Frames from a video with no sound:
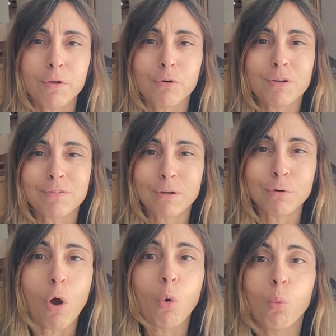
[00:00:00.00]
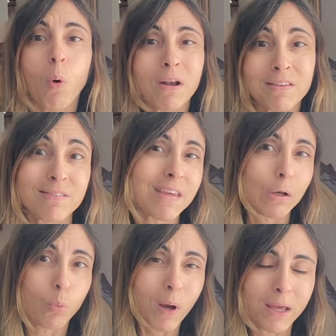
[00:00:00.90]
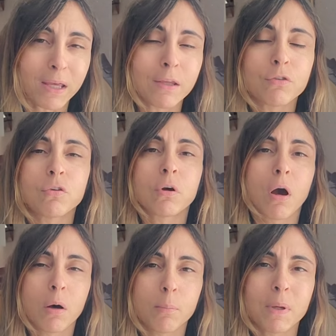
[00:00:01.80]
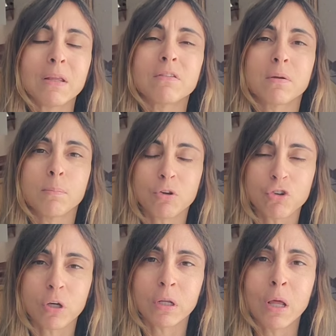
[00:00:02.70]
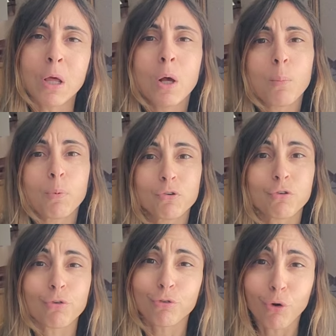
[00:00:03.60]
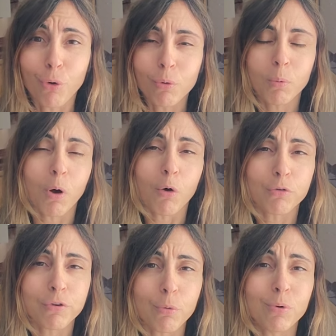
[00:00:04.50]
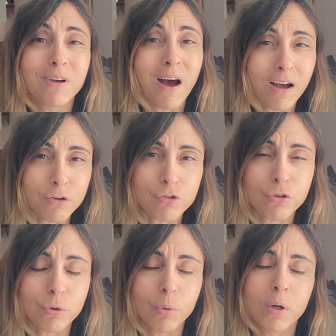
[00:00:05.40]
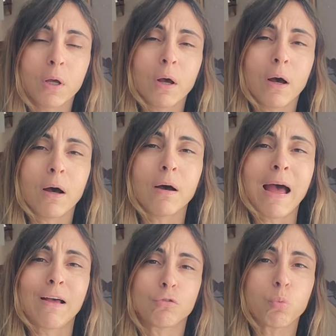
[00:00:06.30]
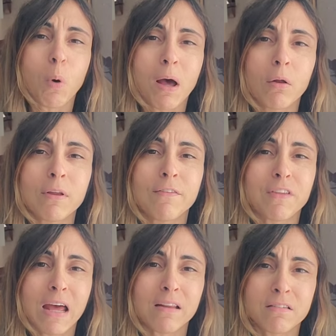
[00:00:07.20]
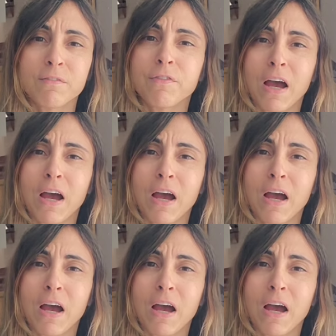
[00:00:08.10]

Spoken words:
There is no one set way to come into mission. but your soul will also guide you as well, if that is in